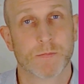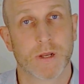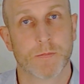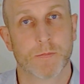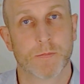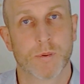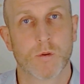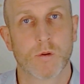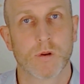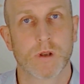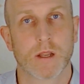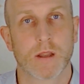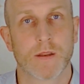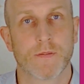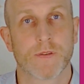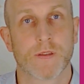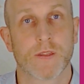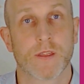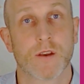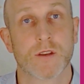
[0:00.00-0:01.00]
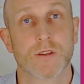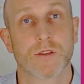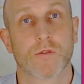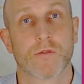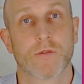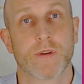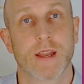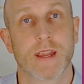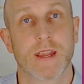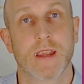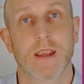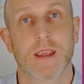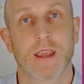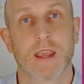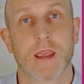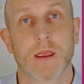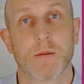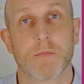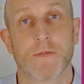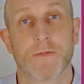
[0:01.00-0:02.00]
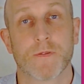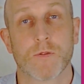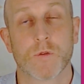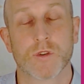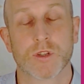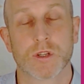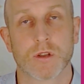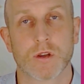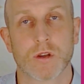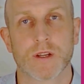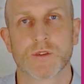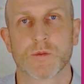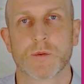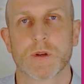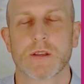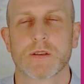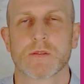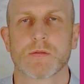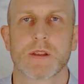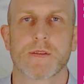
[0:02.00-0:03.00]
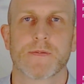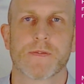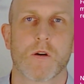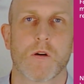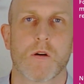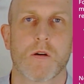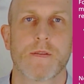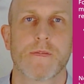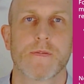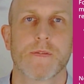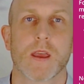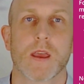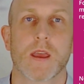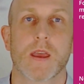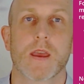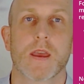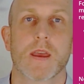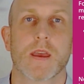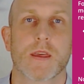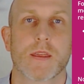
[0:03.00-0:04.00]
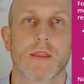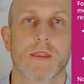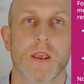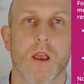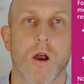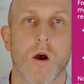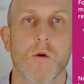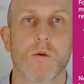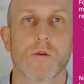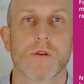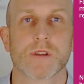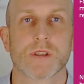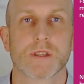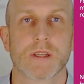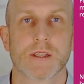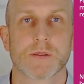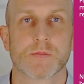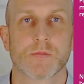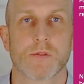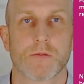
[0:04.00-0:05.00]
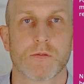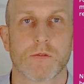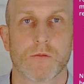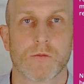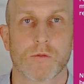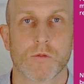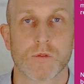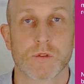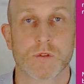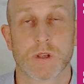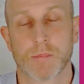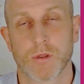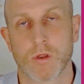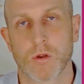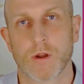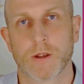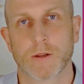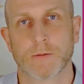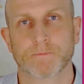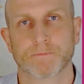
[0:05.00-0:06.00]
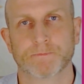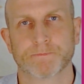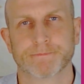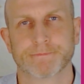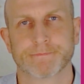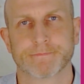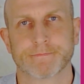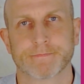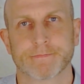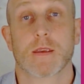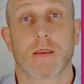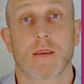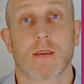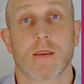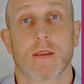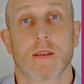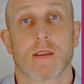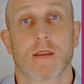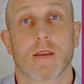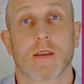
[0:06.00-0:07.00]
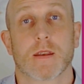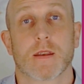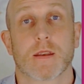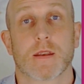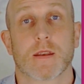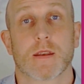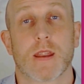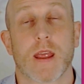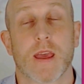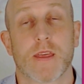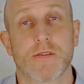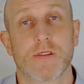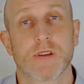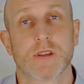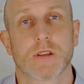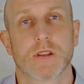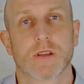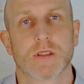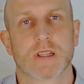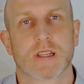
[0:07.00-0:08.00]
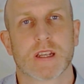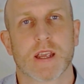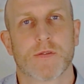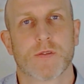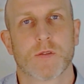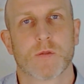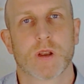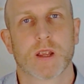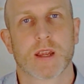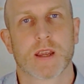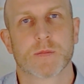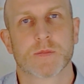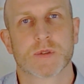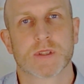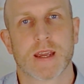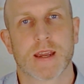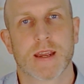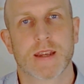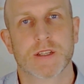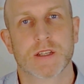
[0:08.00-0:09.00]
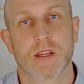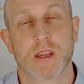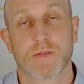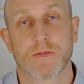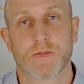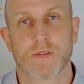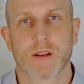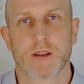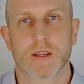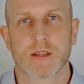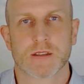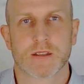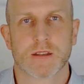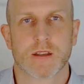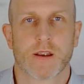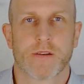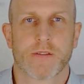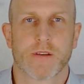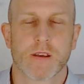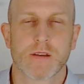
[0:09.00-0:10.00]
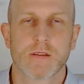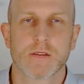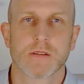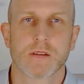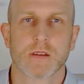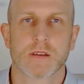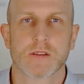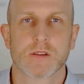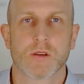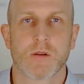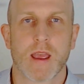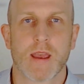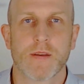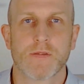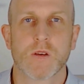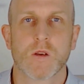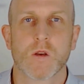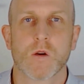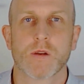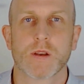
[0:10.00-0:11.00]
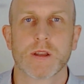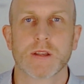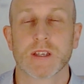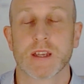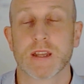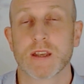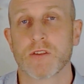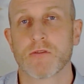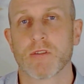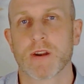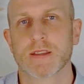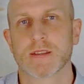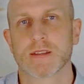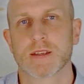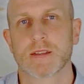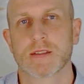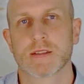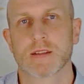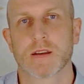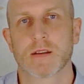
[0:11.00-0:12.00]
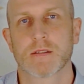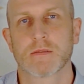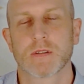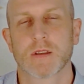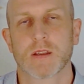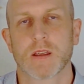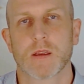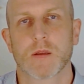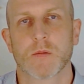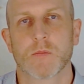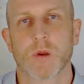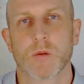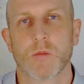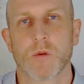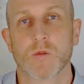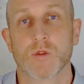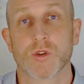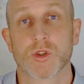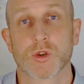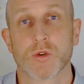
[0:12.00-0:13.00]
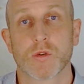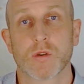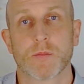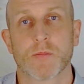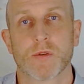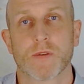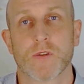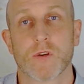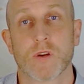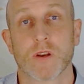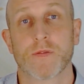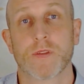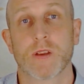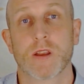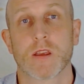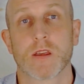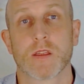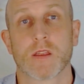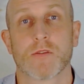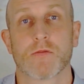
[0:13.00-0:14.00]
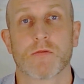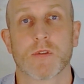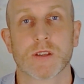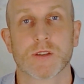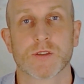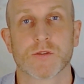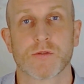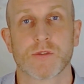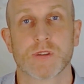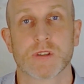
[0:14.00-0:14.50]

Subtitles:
But importantly, for those already in care before July 2025, the old assessment rules apply. Now, there is a lot to cover when it comes to aged care funding scenarios, so I haven't gone into any great detail, but we will shortly provide a video that runs